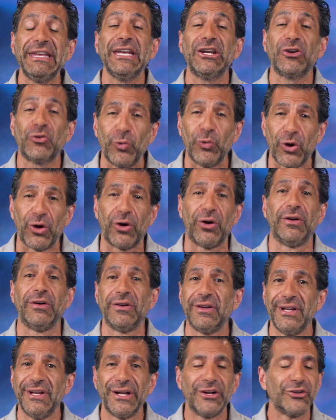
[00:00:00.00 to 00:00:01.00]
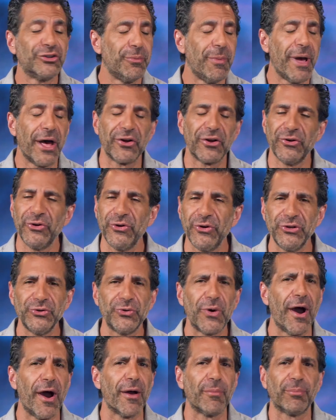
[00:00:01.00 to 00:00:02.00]
equal. No matter who
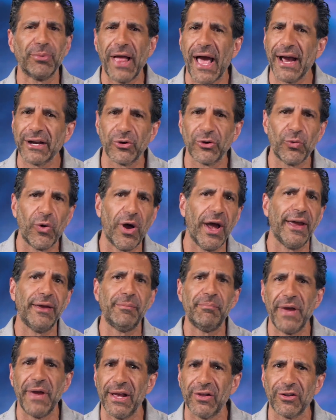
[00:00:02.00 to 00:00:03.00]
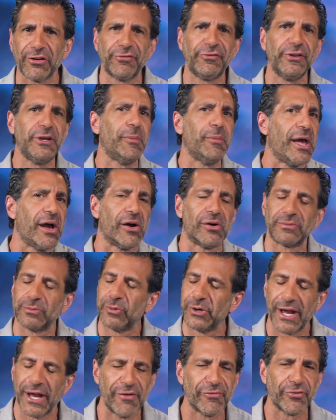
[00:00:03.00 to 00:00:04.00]
you are, black or white, male or female,
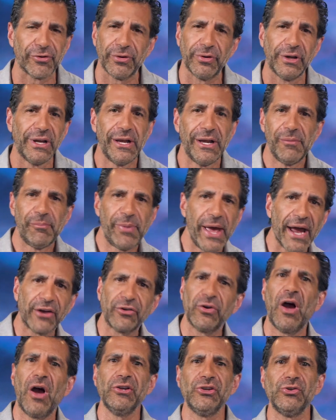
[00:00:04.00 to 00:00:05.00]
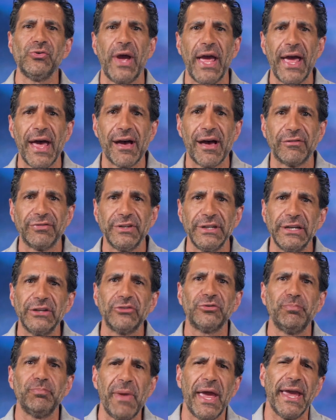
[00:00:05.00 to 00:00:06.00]
whatever background you have, He
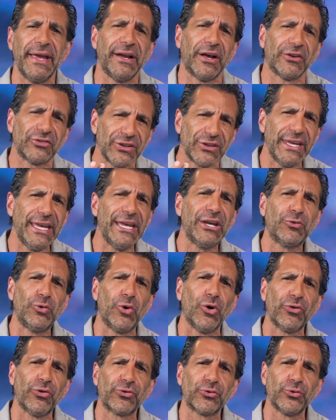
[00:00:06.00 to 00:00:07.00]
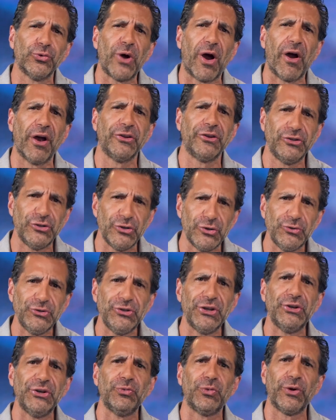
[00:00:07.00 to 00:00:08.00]
has made us equal through our
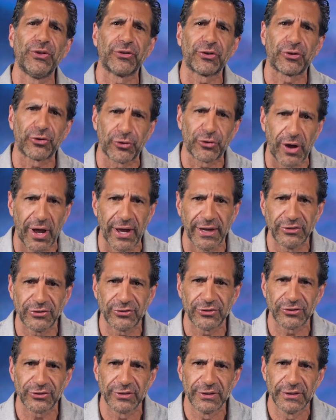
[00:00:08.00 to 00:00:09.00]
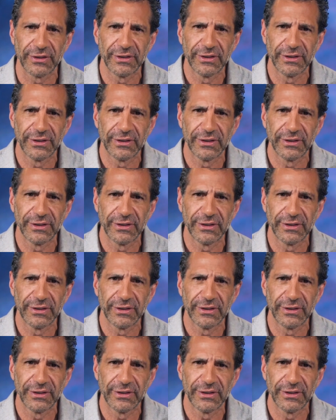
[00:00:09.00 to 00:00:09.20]
union with Christ.